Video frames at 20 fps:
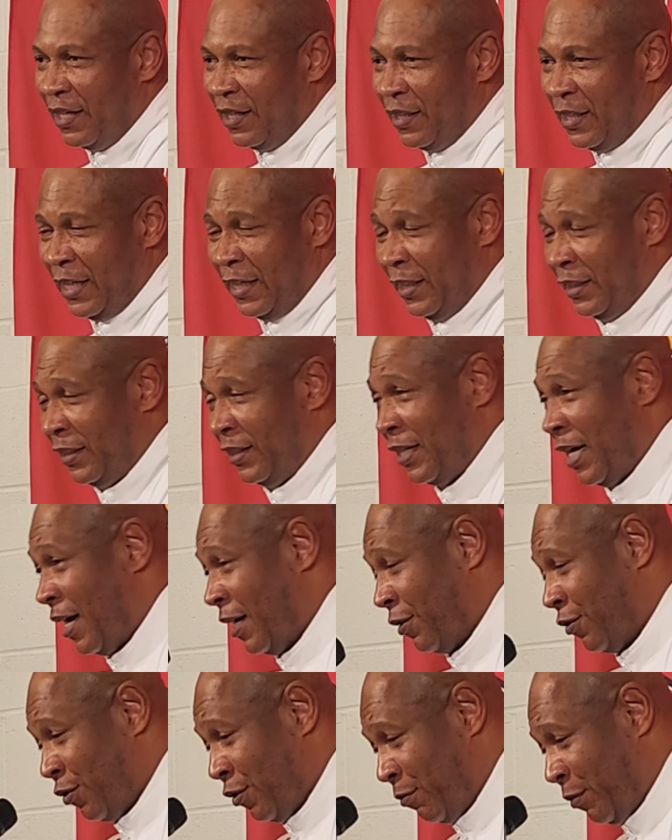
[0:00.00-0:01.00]
that it's
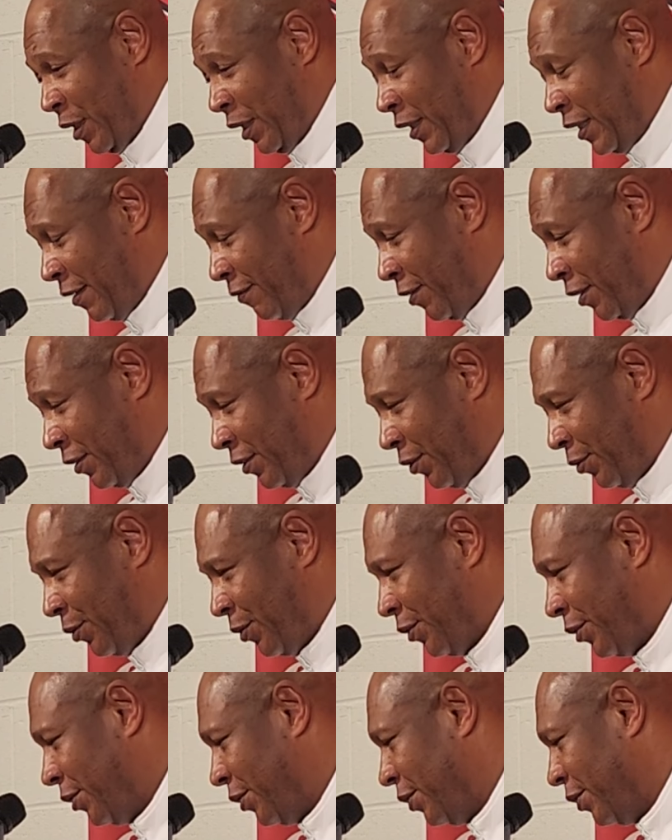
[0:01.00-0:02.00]
not going to be given to
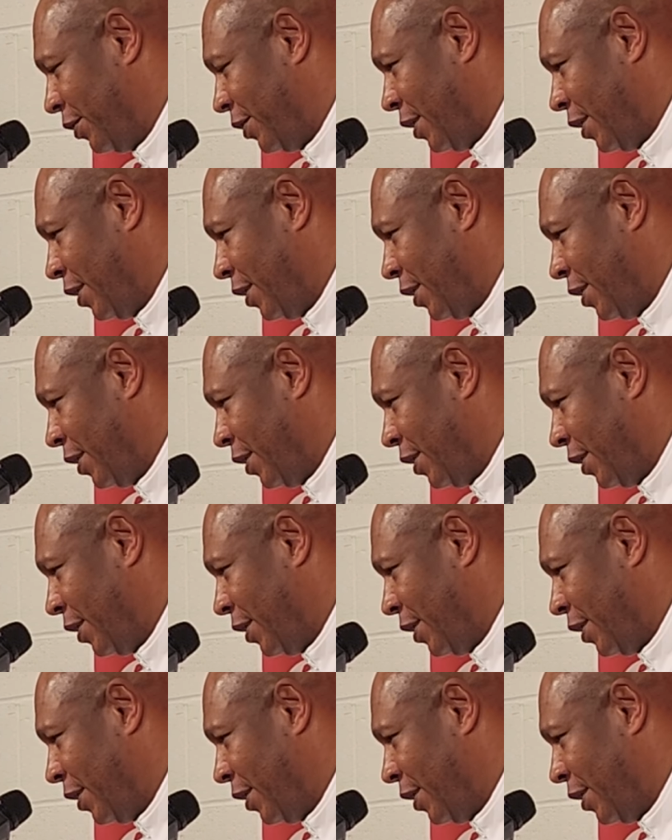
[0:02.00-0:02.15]
us.